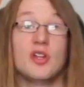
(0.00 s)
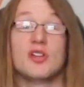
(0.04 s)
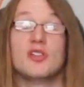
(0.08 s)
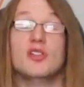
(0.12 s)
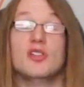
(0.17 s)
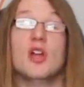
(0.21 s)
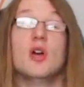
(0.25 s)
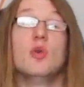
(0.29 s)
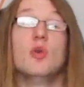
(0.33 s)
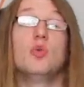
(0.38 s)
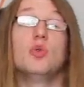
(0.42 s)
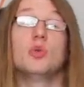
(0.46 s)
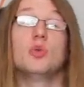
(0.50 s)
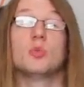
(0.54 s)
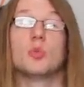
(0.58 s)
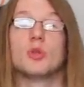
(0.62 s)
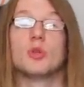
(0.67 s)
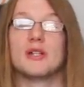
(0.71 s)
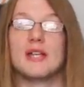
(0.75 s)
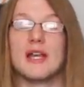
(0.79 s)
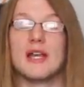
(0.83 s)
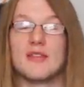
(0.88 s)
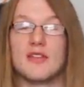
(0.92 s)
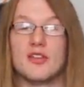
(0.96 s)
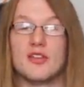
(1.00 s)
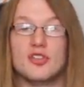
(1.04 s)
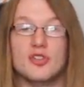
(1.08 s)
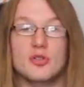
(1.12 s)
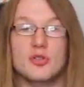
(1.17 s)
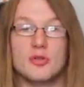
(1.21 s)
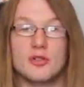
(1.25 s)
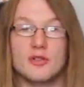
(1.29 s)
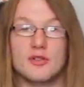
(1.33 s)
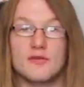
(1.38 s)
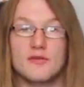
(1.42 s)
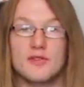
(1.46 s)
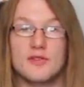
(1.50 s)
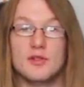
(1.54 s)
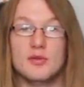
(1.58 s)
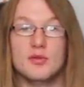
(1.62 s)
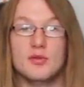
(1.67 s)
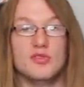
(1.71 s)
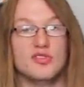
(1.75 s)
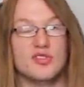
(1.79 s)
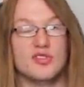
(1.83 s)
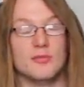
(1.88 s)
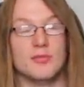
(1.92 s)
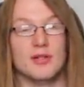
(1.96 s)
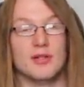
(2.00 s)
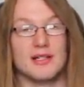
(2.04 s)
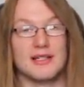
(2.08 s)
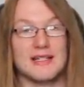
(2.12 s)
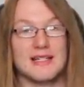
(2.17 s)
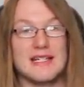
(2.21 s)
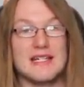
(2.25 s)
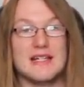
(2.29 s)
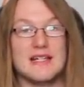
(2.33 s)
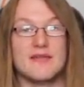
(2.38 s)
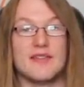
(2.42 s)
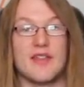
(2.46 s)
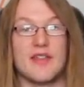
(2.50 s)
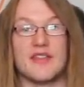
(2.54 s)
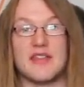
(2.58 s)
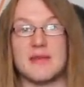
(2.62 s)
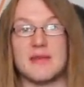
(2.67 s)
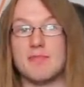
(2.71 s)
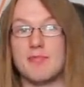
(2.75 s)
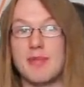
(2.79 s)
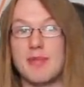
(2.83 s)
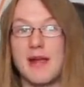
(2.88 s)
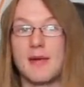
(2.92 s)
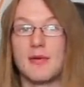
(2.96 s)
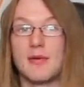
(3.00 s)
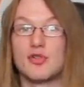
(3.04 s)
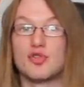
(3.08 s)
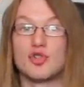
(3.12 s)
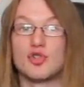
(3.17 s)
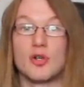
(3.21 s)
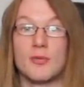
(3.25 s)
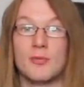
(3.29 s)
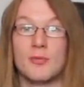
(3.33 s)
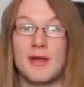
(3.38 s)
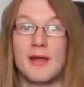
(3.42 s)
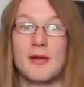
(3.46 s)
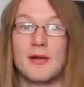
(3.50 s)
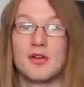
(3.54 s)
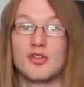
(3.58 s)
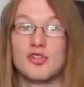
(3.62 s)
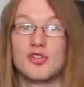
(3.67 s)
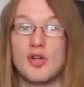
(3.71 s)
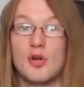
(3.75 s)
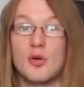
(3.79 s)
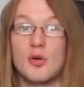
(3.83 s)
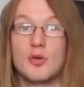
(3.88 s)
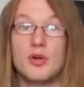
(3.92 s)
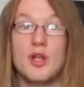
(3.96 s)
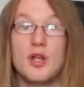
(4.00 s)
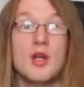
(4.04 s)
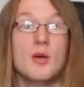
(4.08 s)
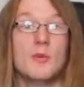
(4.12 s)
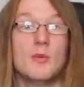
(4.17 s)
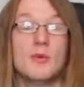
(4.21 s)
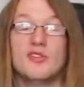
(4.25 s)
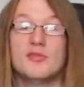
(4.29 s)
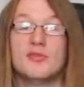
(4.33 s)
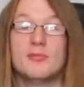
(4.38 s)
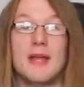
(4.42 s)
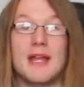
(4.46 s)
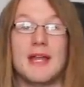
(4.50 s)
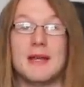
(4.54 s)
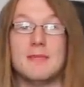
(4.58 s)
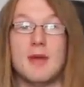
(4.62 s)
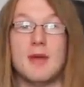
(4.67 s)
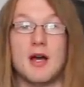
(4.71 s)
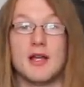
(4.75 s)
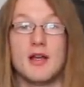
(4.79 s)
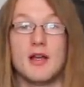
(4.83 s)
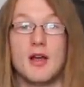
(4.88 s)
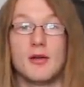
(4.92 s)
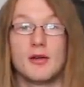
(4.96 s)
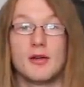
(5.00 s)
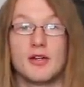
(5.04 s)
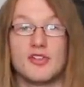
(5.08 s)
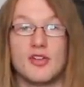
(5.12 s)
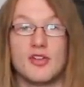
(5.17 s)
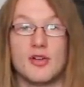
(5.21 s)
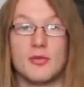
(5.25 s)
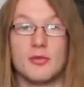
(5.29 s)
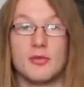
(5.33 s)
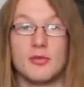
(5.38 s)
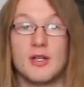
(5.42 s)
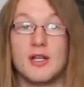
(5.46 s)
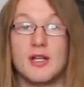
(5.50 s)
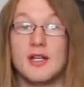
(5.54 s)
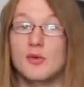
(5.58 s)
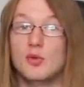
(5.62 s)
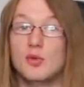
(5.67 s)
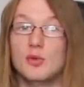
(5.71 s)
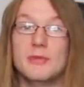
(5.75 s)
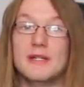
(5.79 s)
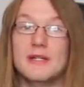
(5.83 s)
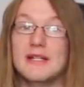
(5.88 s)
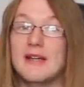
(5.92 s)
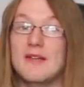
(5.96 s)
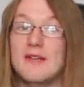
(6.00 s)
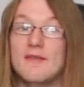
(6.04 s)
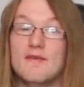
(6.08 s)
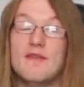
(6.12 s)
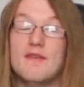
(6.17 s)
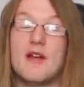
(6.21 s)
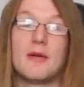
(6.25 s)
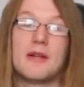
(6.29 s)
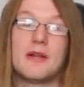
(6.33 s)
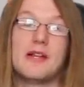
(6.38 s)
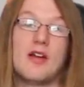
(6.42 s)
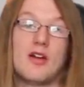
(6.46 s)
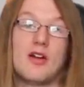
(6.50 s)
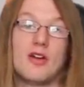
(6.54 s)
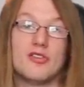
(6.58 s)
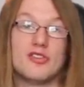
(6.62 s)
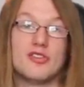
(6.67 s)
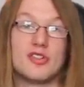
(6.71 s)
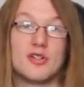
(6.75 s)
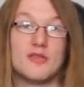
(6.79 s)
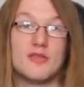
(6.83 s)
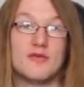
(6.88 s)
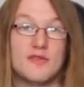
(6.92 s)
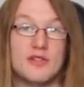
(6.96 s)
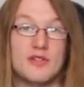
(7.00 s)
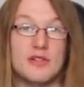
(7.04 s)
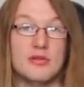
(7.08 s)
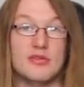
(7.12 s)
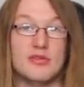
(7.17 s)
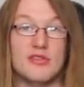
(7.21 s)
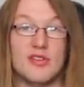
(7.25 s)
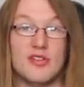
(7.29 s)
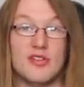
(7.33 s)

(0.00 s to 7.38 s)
no one would get the two confused and believe that the Behringer Behritone was made by Auratone. It would be very hard to confuse the